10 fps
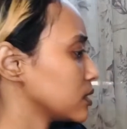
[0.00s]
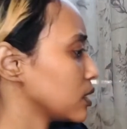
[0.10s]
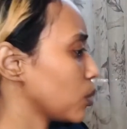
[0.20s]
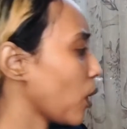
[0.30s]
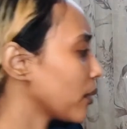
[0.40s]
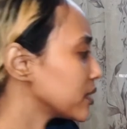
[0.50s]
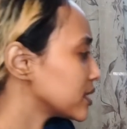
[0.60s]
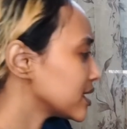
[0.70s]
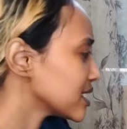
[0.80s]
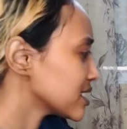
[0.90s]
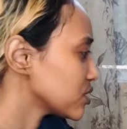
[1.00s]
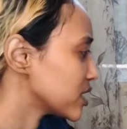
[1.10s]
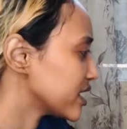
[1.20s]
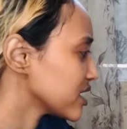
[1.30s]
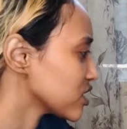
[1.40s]
Wow, did
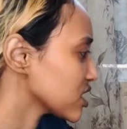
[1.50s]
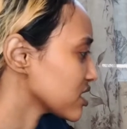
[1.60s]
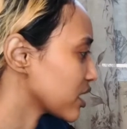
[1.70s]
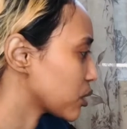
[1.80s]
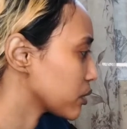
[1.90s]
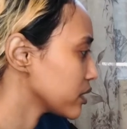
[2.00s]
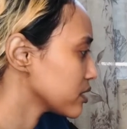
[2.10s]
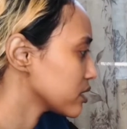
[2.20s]
this just increase?